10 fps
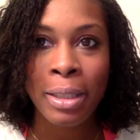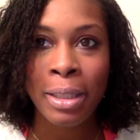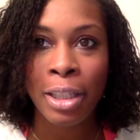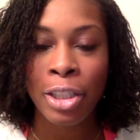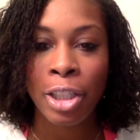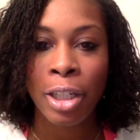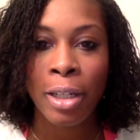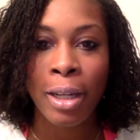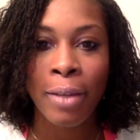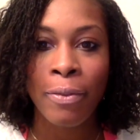Keisha.
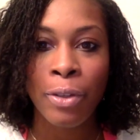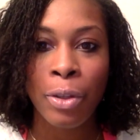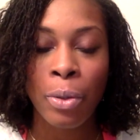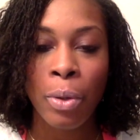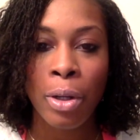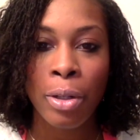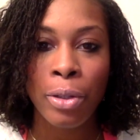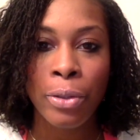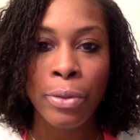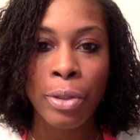If you are
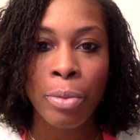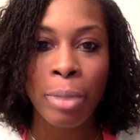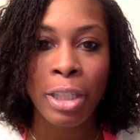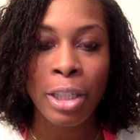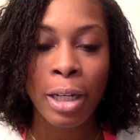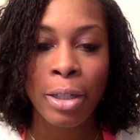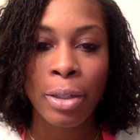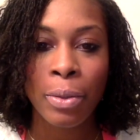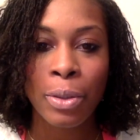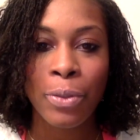new to my
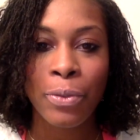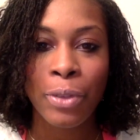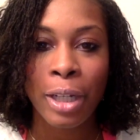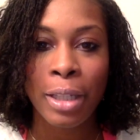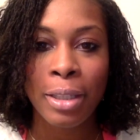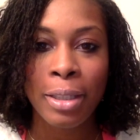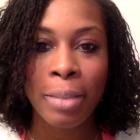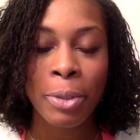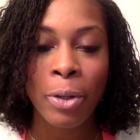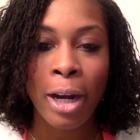channel, don't forget to
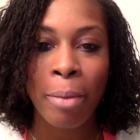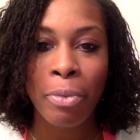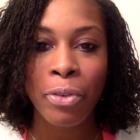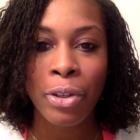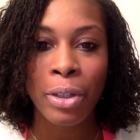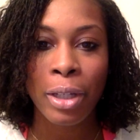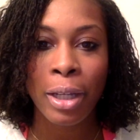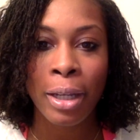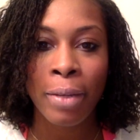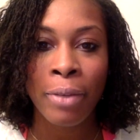subscribe before you
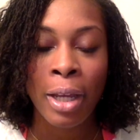leave